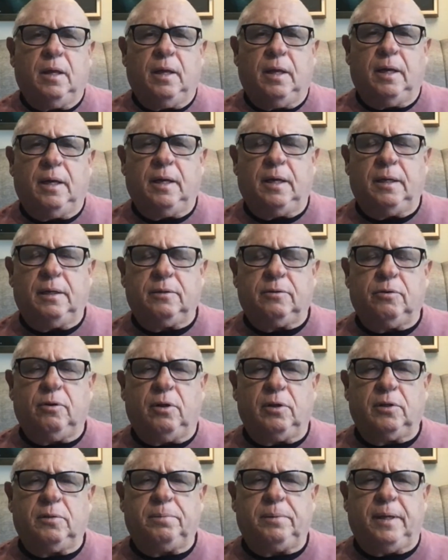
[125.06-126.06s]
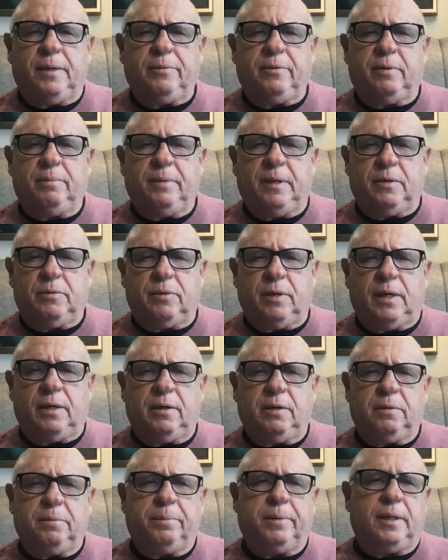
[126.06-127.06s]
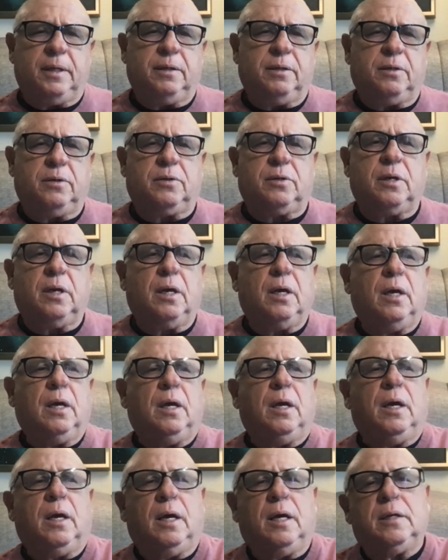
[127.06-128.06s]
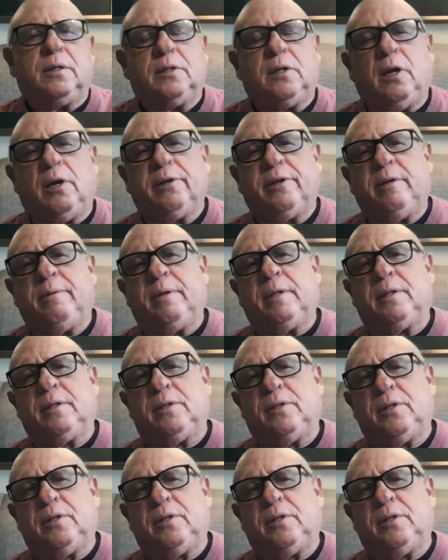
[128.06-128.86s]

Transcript: So I'll explain what it means, that independence. It's talking about the